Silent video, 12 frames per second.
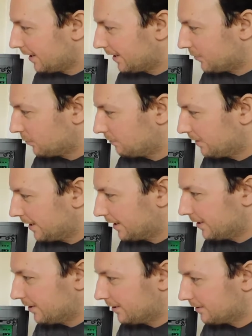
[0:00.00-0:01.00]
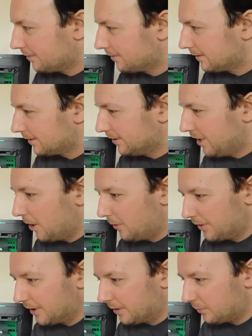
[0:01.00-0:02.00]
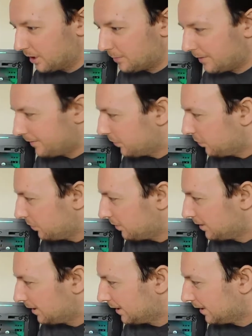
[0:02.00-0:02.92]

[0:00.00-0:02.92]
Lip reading: it's already lower than it was before.